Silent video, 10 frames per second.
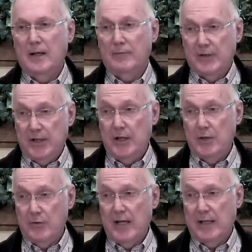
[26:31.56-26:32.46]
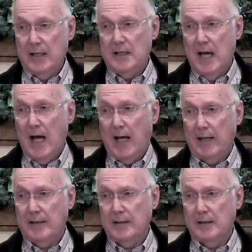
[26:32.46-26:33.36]
of the year that he
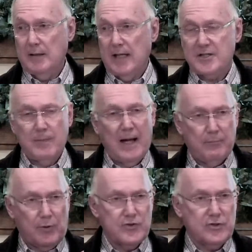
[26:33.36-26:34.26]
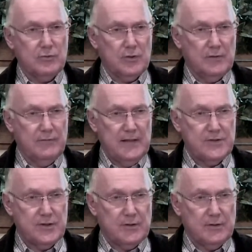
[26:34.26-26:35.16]
died. That's my personal
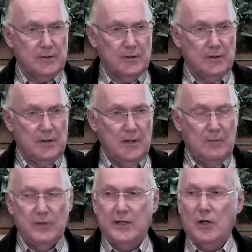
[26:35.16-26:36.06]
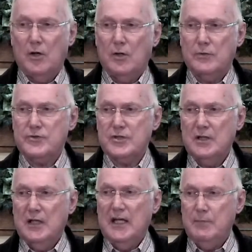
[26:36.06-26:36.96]
conviction because
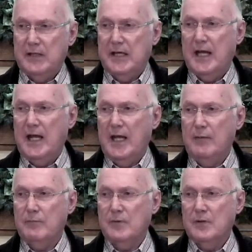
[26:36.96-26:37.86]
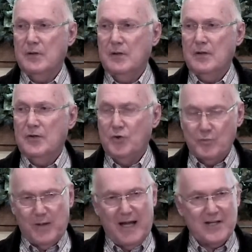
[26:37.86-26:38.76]
he became
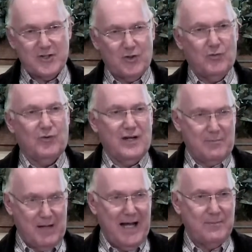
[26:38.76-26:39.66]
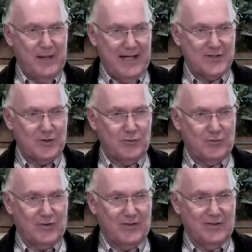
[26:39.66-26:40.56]
your Passover and my
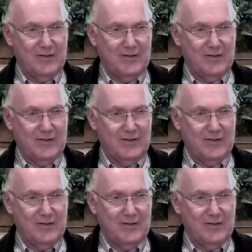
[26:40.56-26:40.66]
Passover.